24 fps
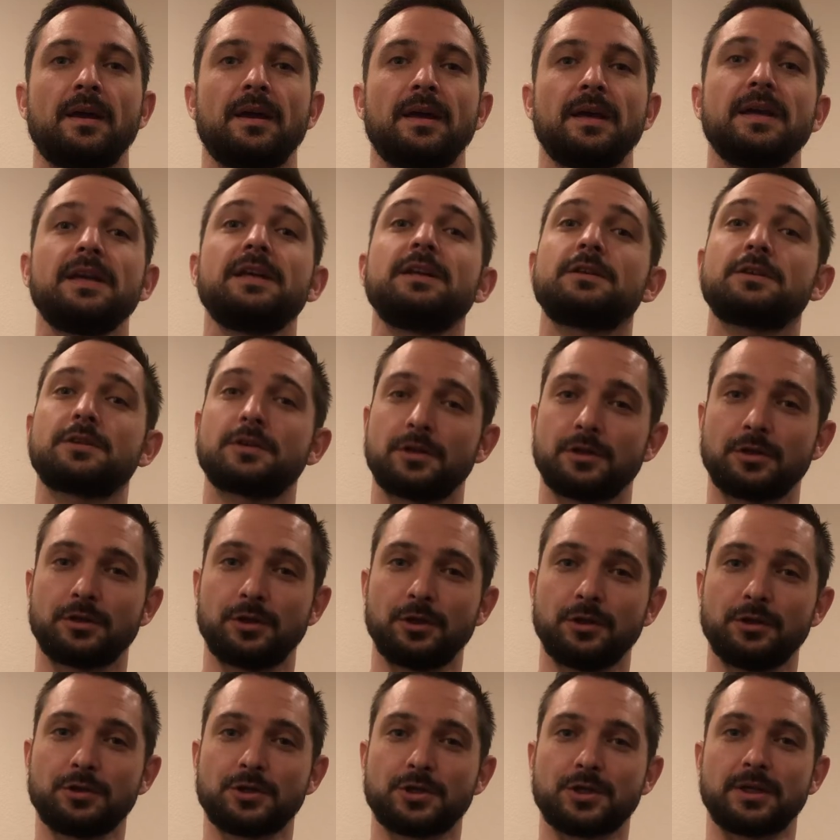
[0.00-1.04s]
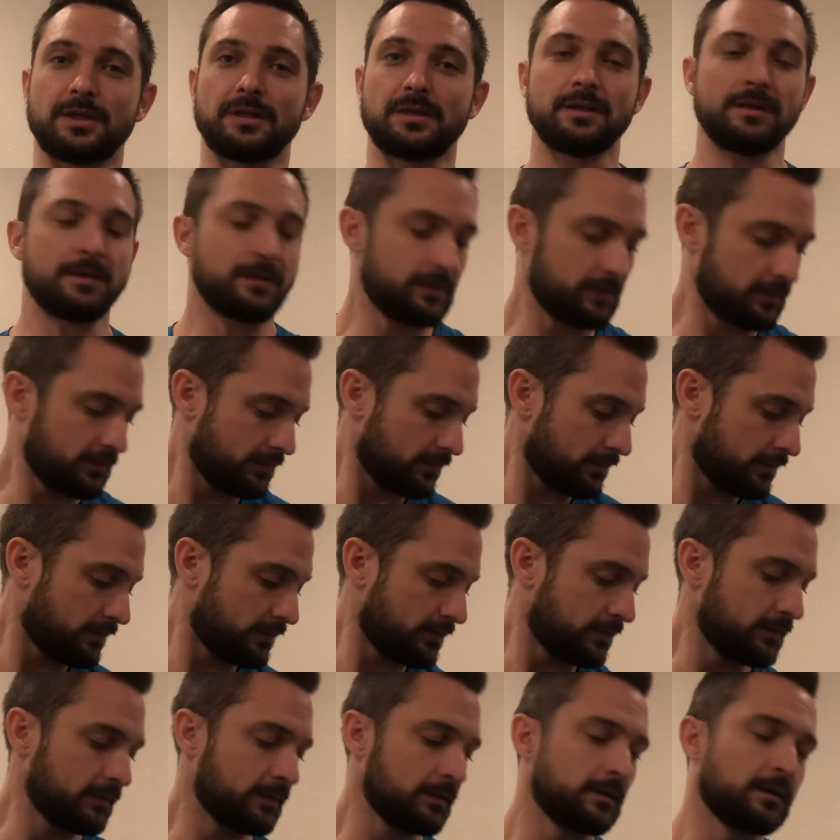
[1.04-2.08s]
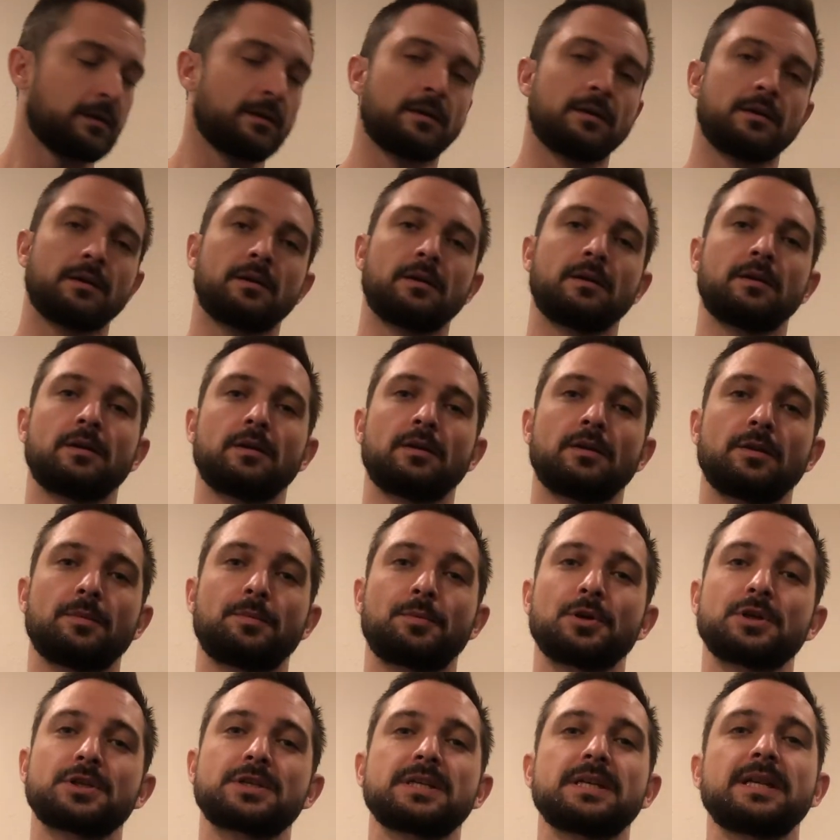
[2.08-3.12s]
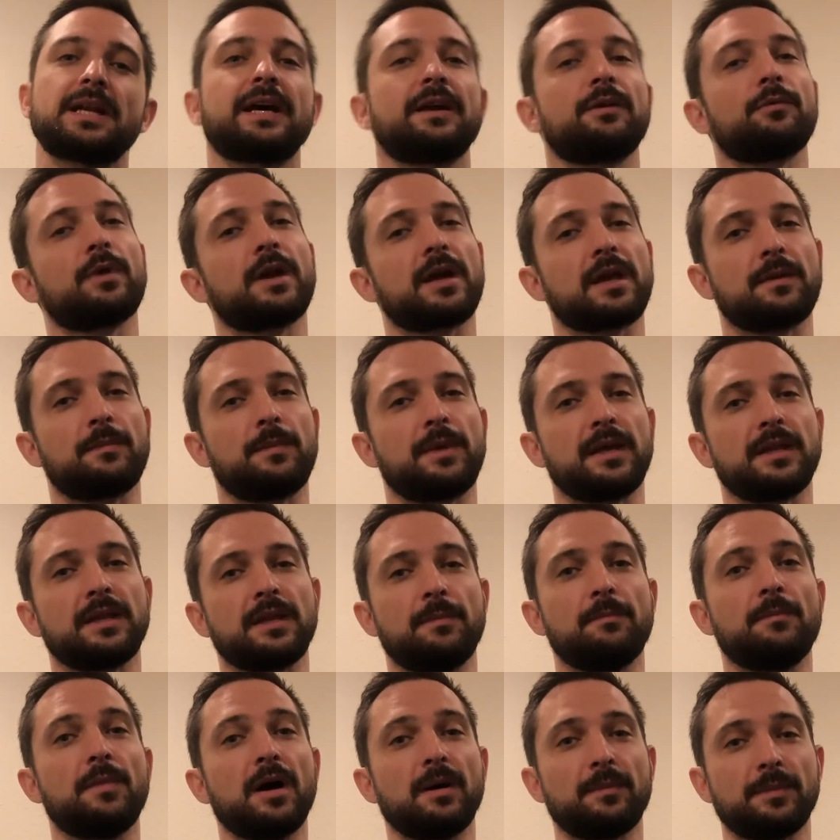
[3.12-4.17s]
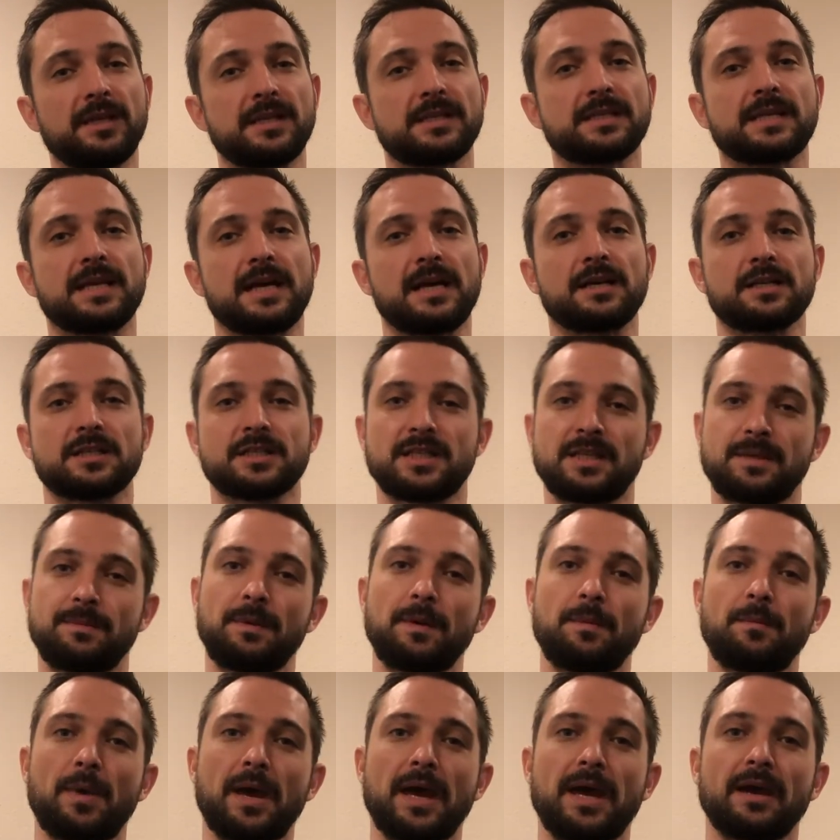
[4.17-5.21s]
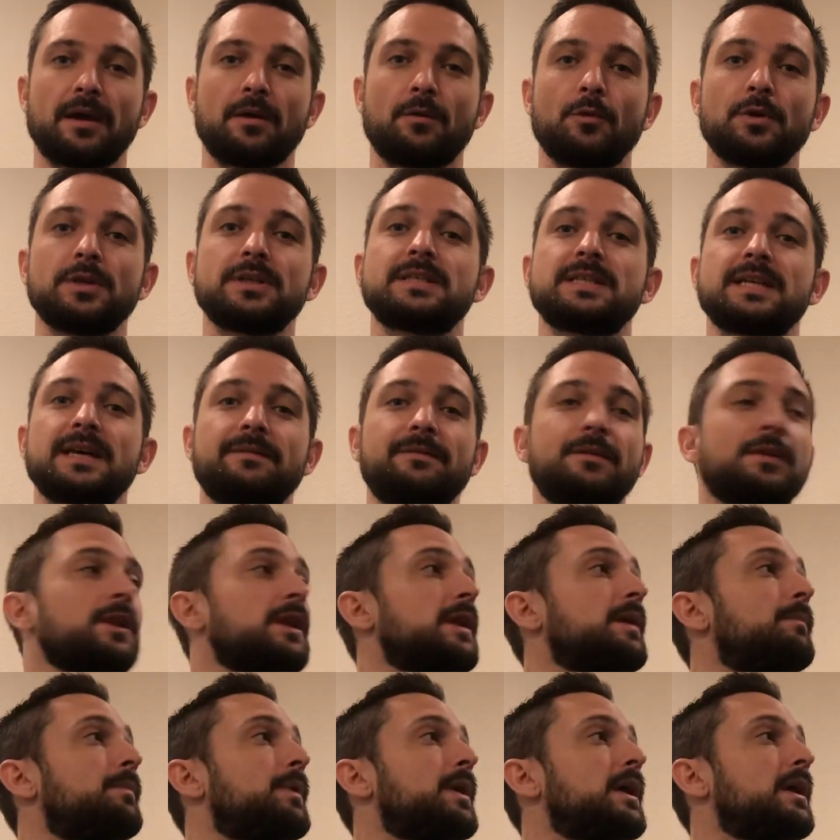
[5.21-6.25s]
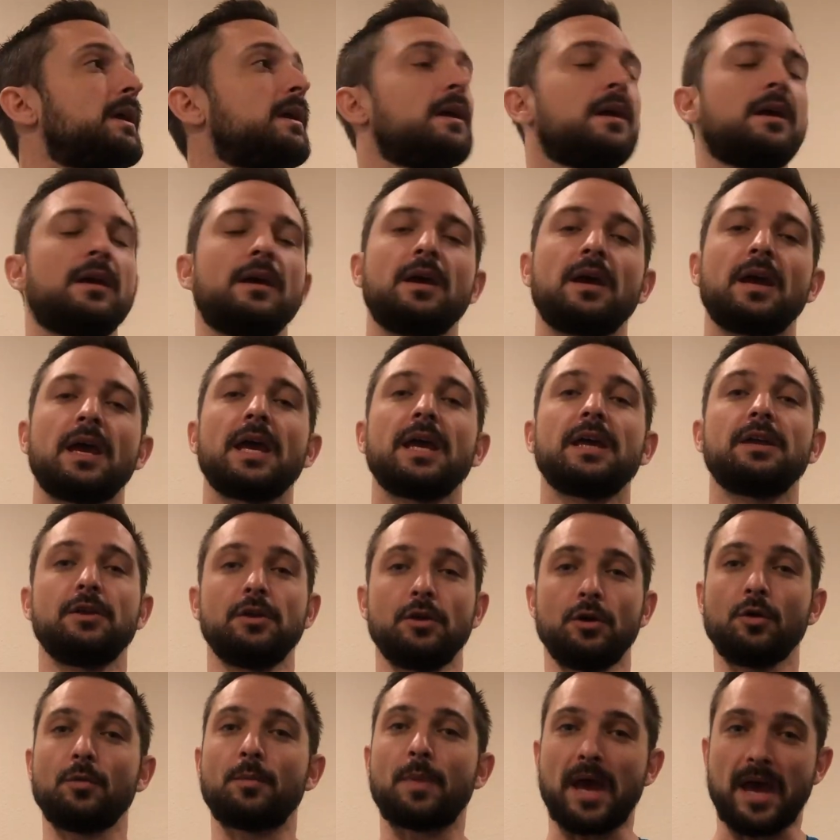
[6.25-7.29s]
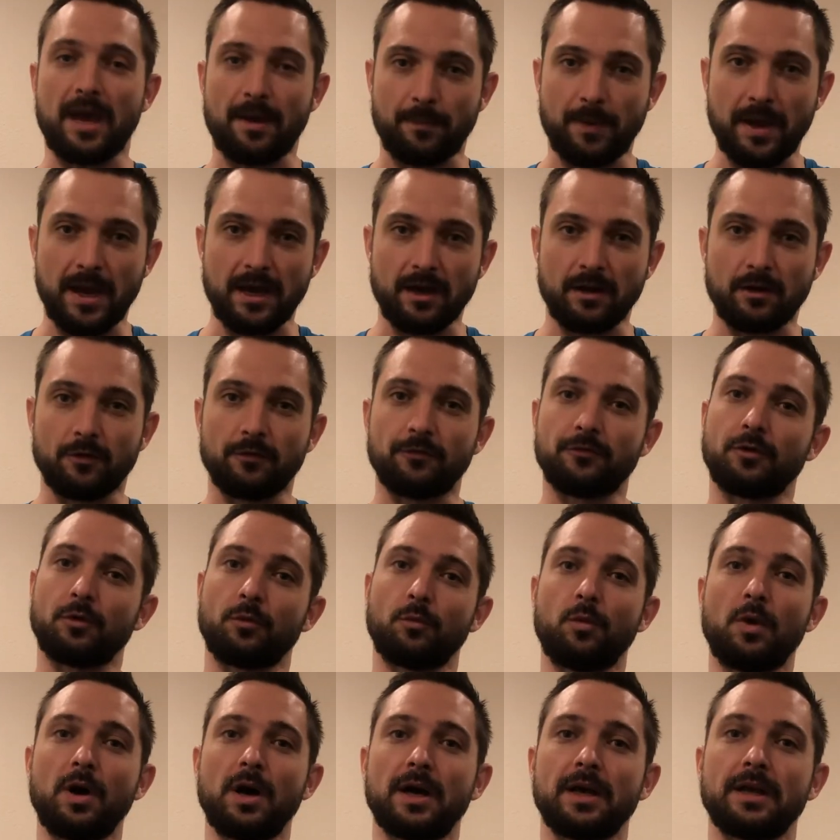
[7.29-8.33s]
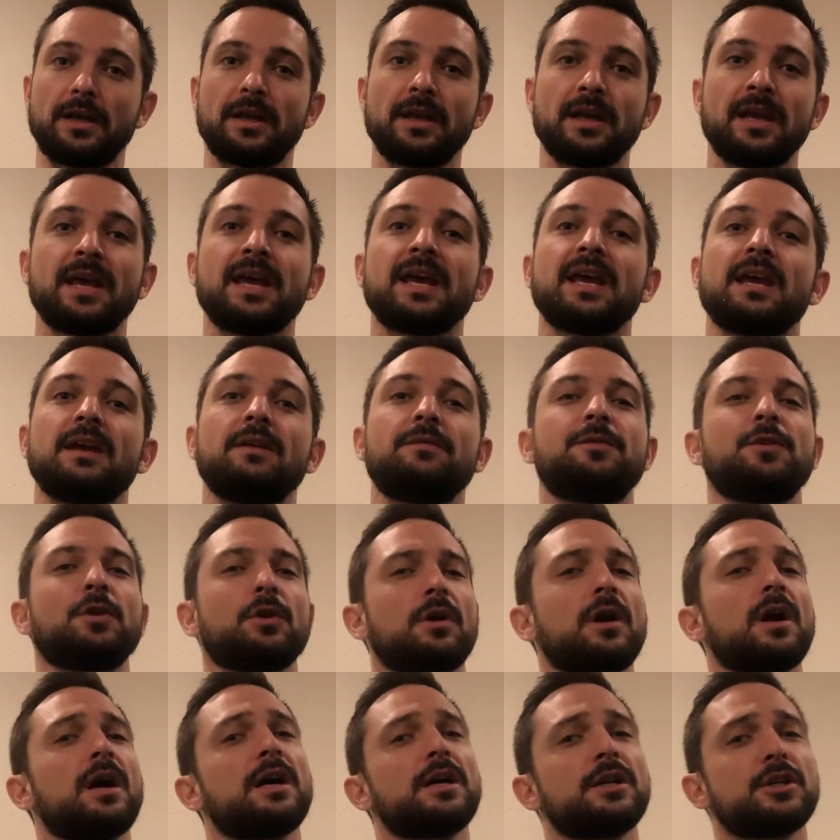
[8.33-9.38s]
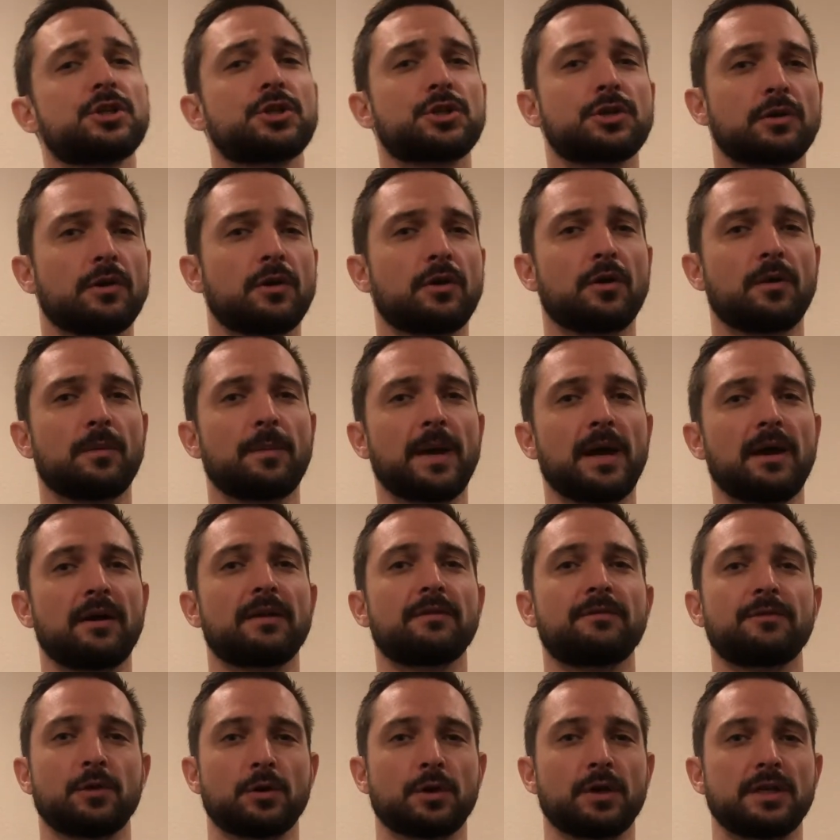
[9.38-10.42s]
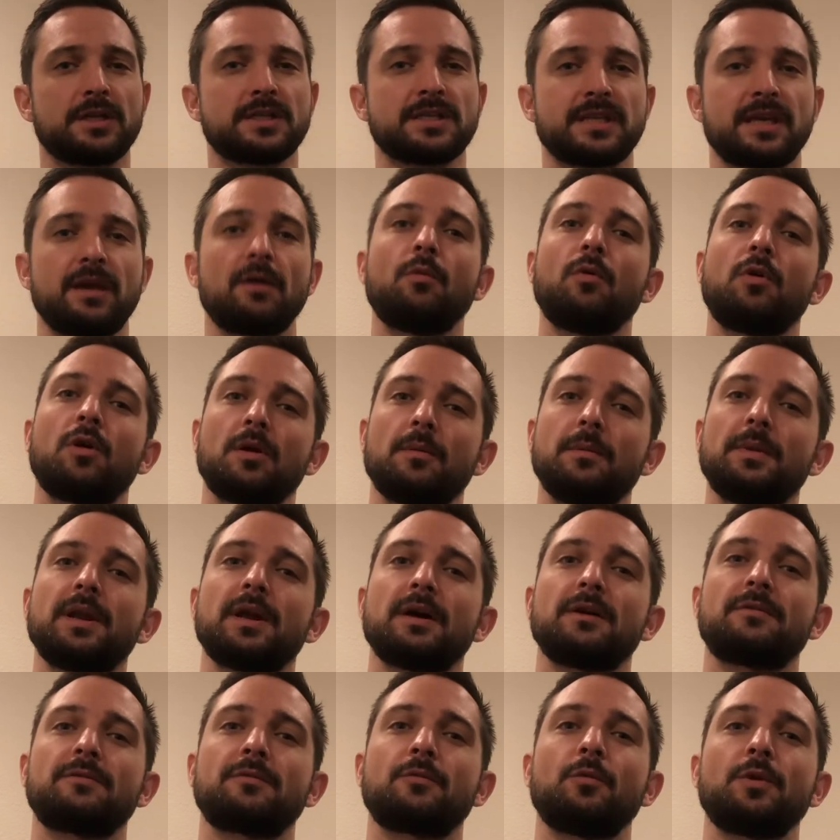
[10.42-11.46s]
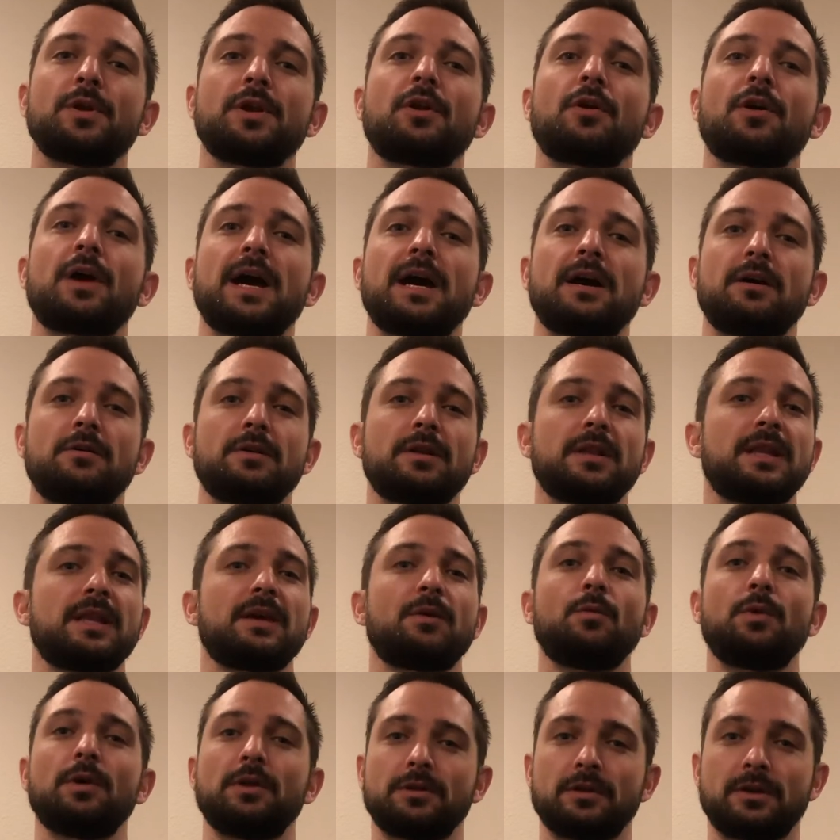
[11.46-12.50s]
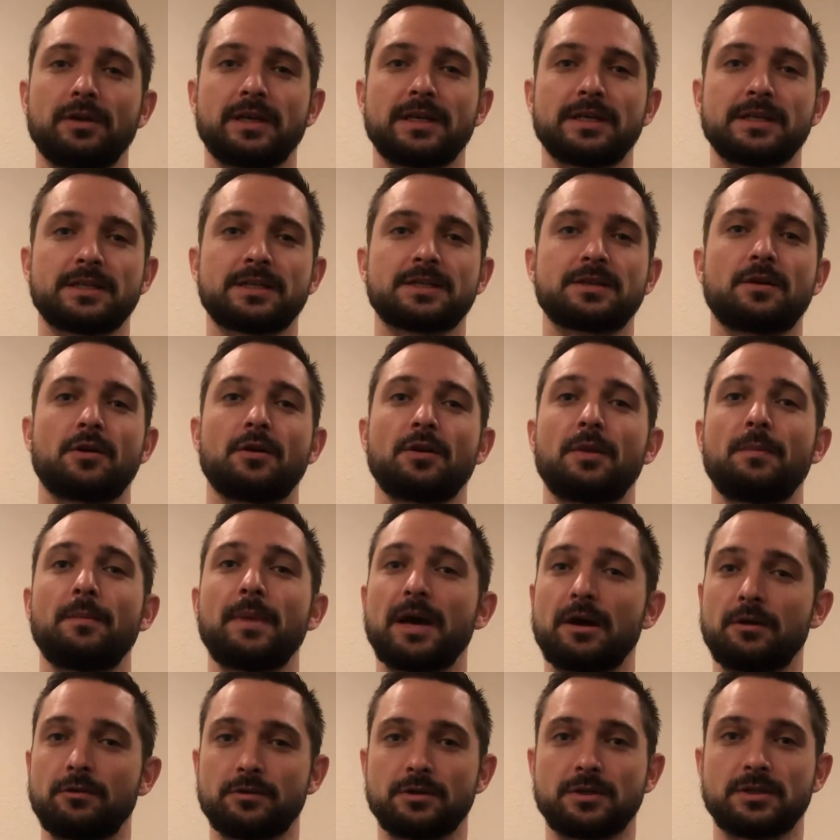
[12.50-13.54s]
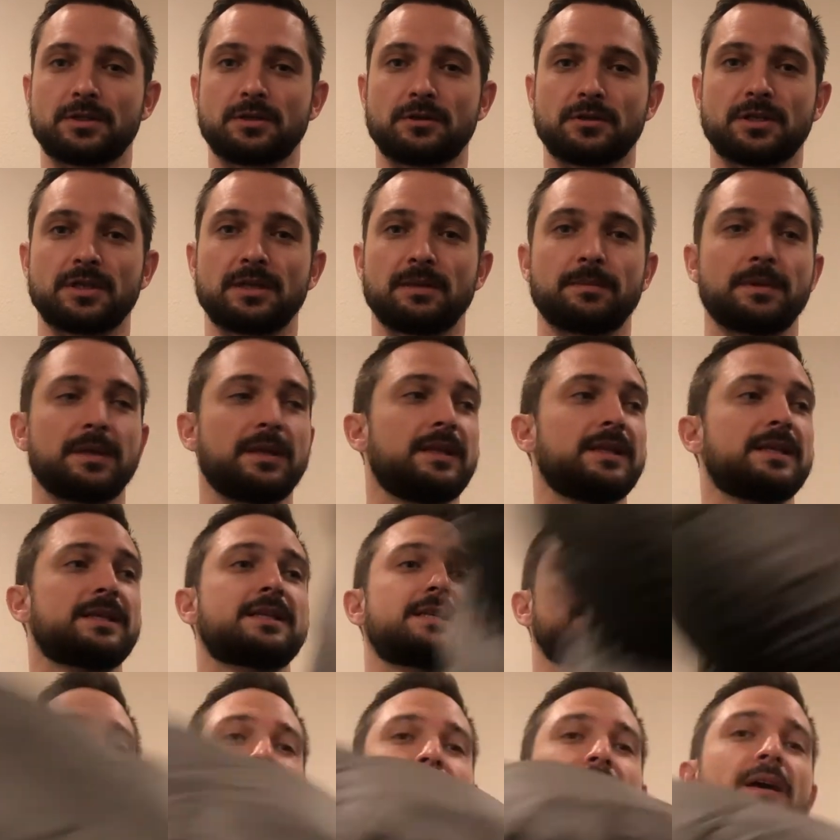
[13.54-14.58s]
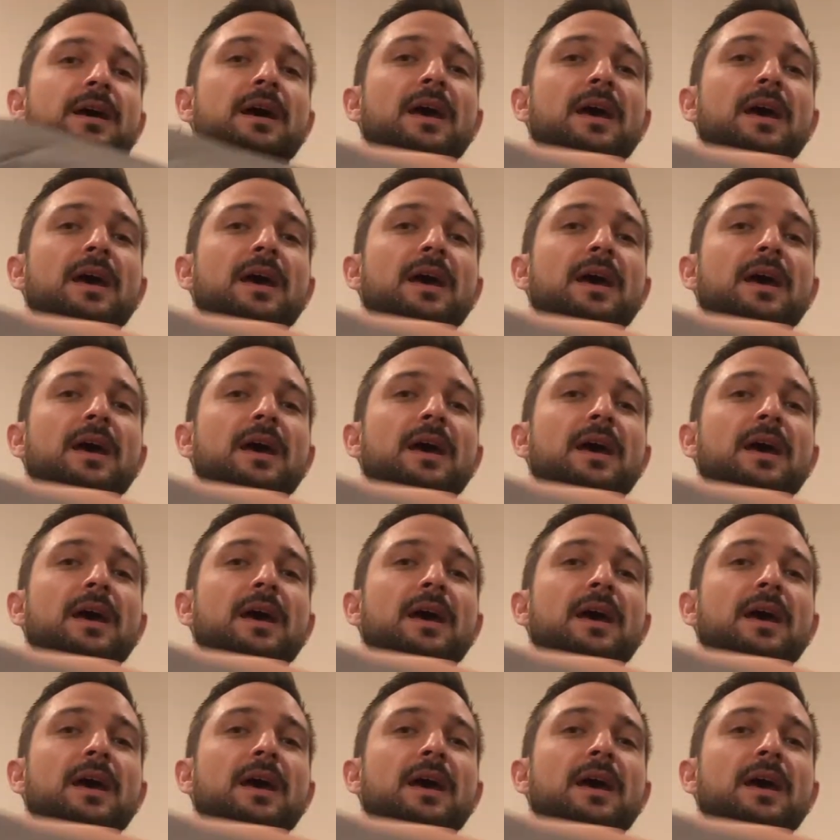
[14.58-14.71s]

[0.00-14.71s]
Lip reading: In conclusion, the person I'd recommend the mummy style sleeping bag would definitely be a new backpacker for one. If you're unsure about if you're going to stay warm enough when you're out in the wilderness or the mountains or something, this is